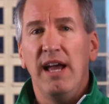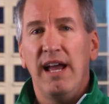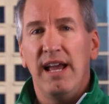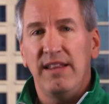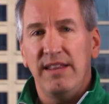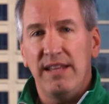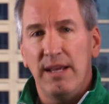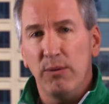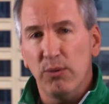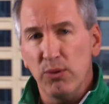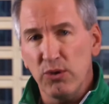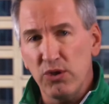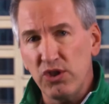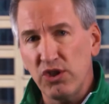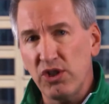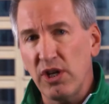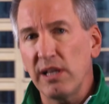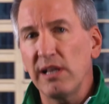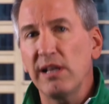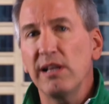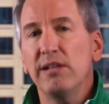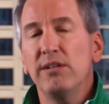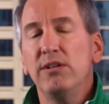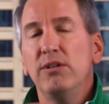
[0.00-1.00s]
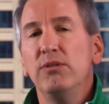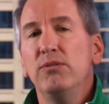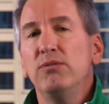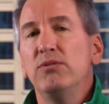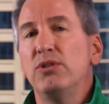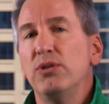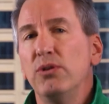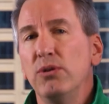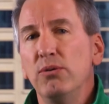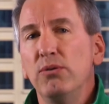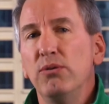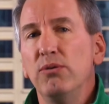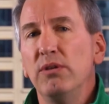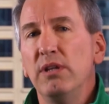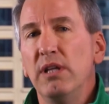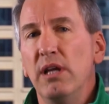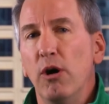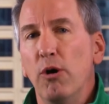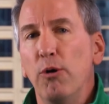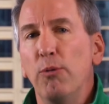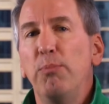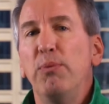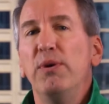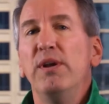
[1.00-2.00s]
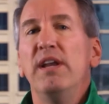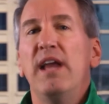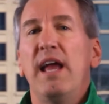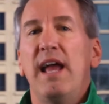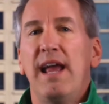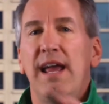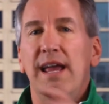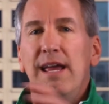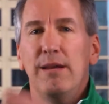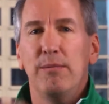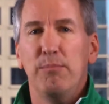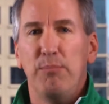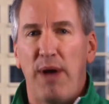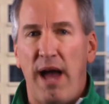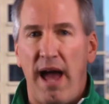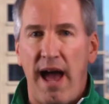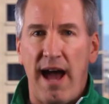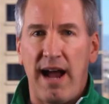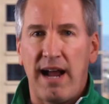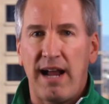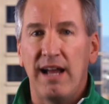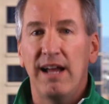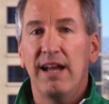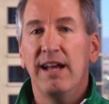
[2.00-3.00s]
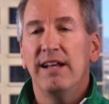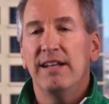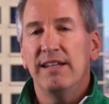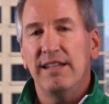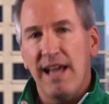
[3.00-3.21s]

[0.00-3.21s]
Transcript: and they will shuttle you to the open and back.